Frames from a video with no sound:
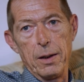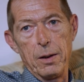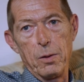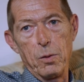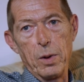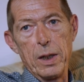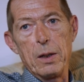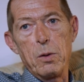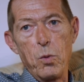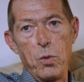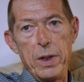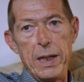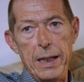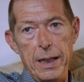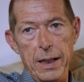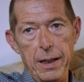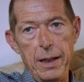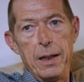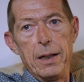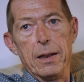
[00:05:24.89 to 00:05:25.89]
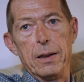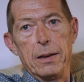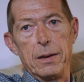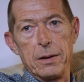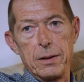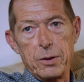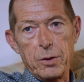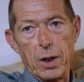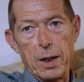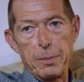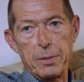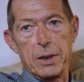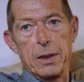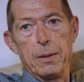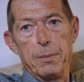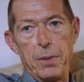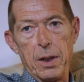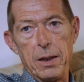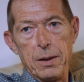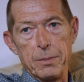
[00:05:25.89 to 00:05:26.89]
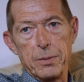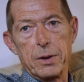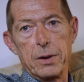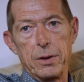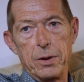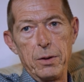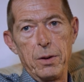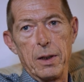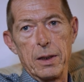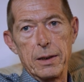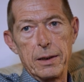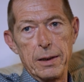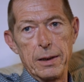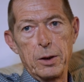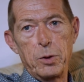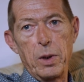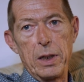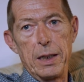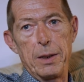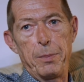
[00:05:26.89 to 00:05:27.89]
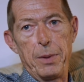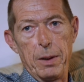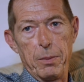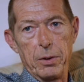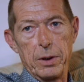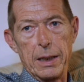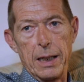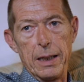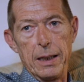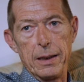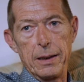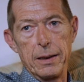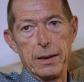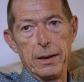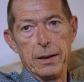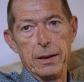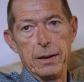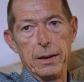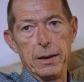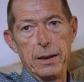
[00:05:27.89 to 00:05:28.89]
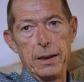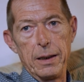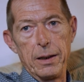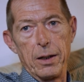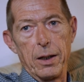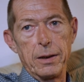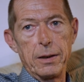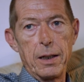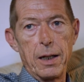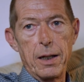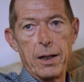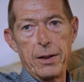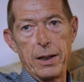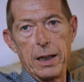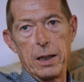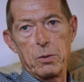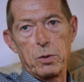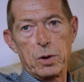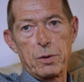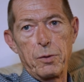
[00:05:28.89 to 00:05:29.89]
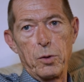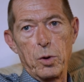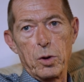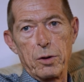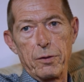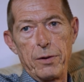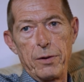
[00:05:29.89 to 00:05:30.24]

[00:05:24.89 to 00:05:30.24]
when we dropped bombs. 220 people died. In London, I think it was 4 or